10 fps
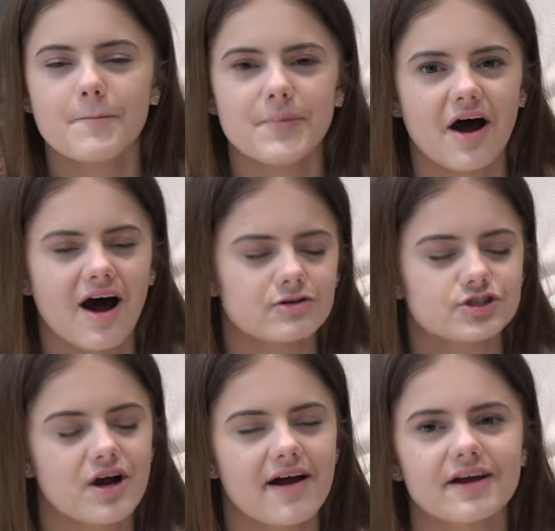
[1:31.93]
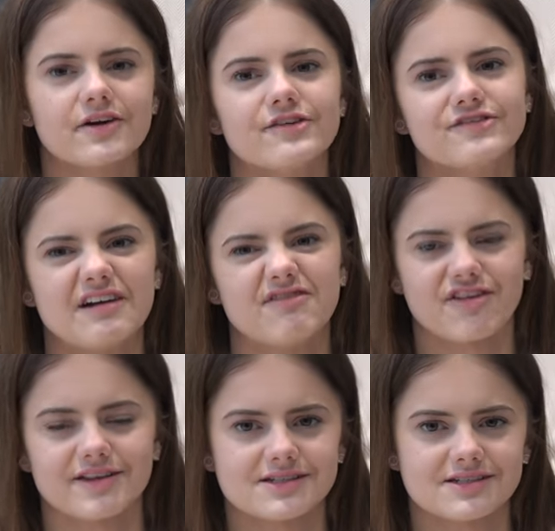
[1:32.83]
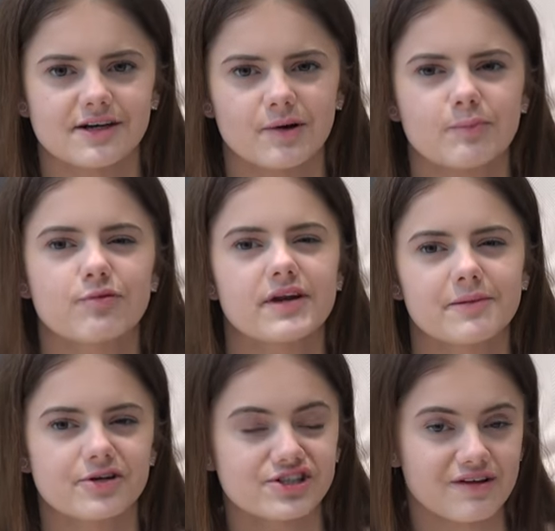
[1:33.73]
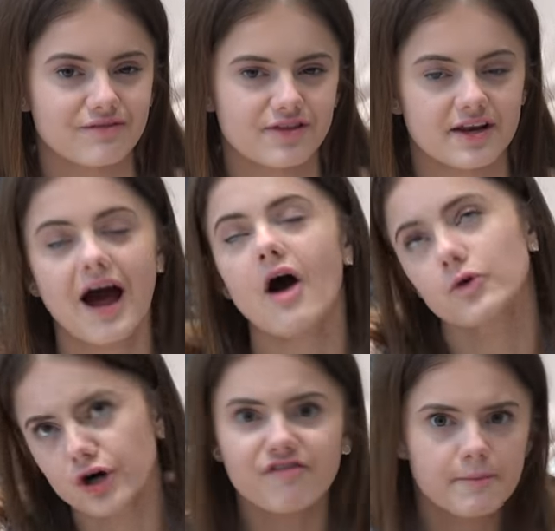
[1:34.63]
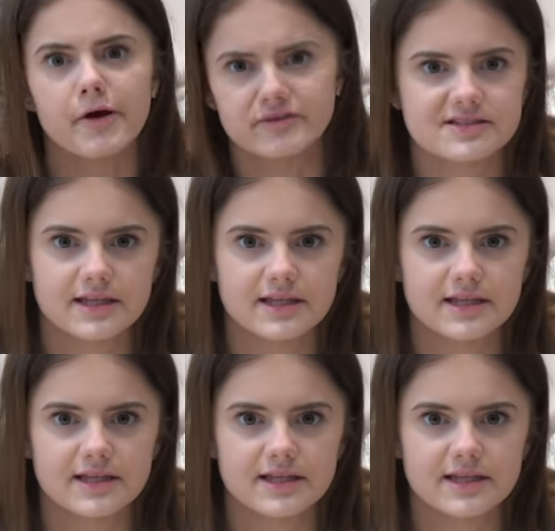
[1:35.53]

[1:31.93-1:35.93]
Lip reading: But I'll try and cover everything still, pretty much everything. I'll cover most